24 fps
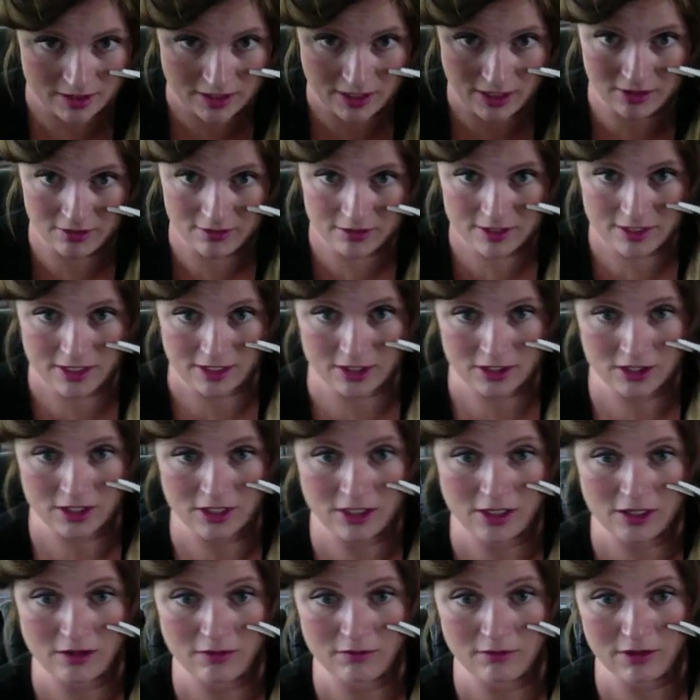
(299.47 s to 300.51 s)
another
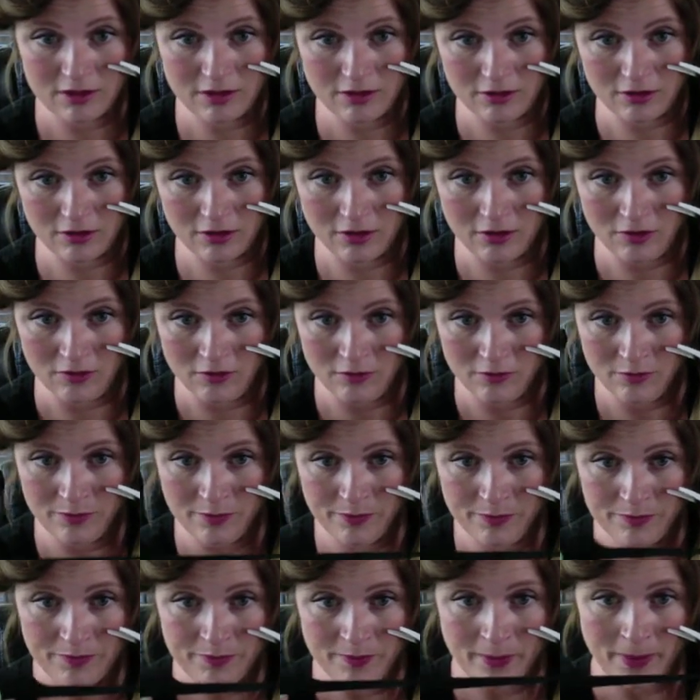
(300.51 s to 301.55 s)
section of hair with your
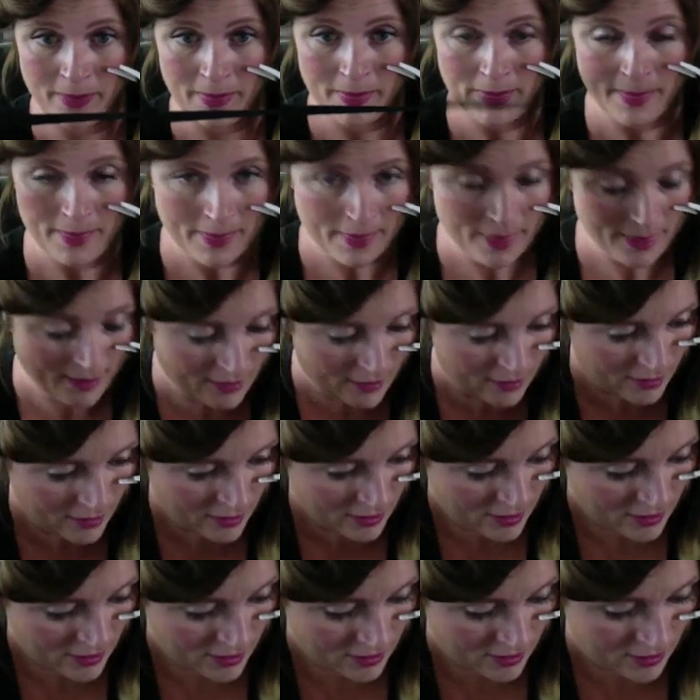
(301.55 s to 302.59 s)
comb
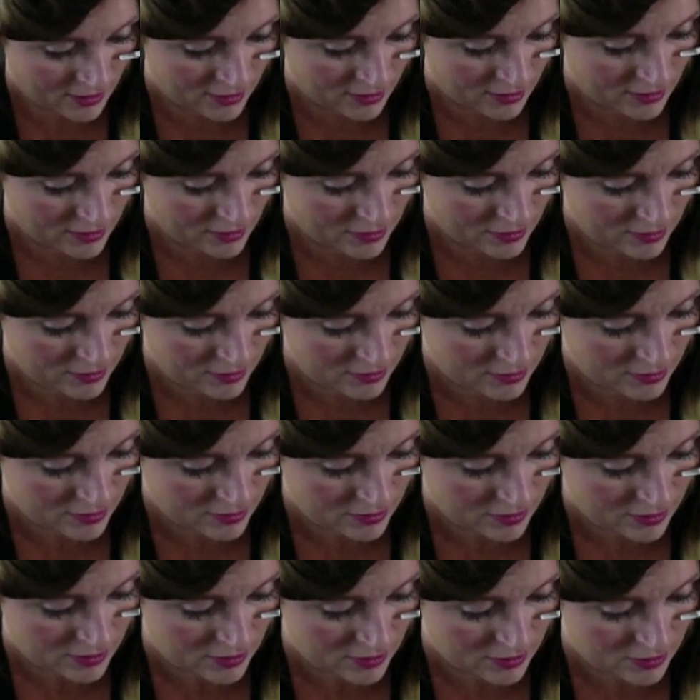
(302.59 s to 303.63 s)
and
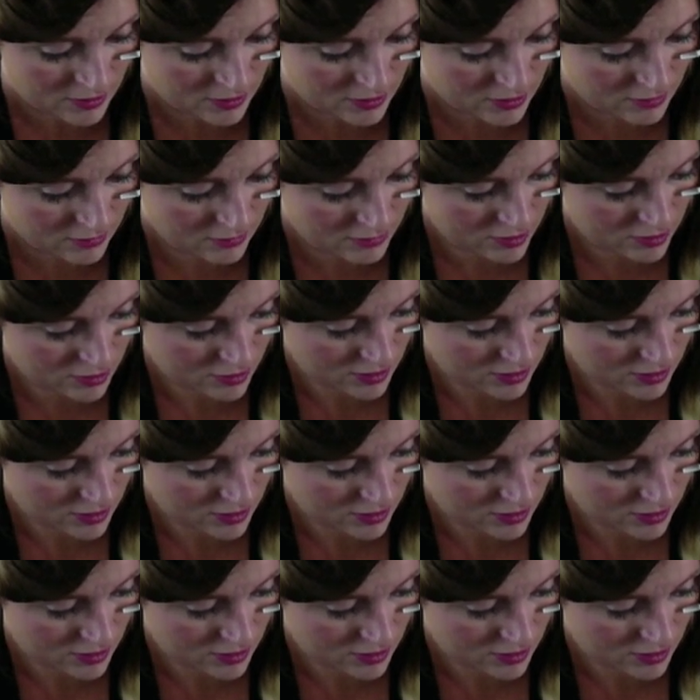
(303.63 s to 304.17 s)
just go